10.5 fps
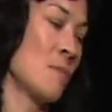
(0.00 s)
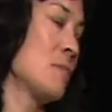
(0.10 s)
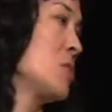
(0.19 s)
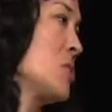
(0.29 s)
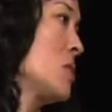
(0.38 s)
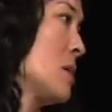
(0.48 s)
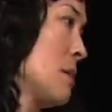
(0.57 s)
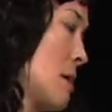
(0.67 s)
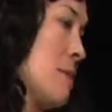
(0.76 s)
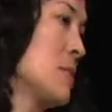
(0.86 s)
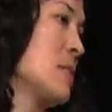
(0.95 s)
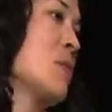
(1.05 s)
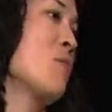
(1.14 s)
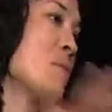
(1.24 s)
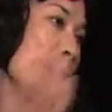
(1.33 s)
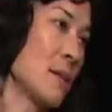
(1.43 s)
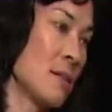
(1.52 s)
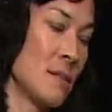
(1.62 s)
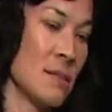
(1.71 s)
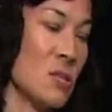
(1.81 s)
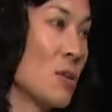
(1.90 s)
which I would say, going back to
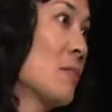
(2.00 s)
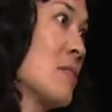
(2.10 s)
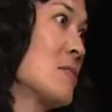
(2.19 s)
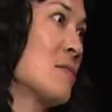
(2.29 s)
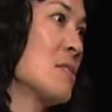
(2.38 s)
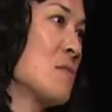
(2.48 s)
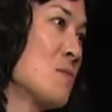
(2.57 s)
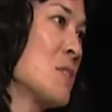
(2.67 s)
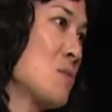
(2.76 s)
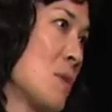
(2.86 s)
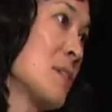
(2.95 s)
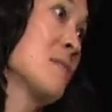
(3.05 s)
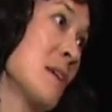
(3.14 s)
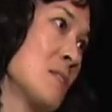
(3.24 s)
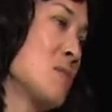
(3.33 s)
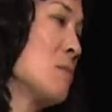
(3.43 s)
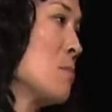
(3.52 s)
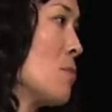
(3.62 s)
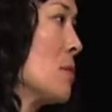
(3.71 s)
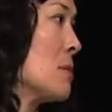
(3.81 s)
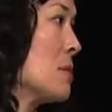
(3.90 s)
the New York legislation, which is why that's so
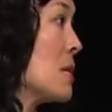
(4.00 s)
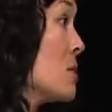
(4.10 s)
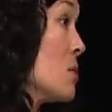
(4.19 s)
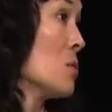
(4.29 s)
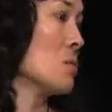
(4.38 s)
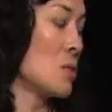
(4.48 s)
important. They do.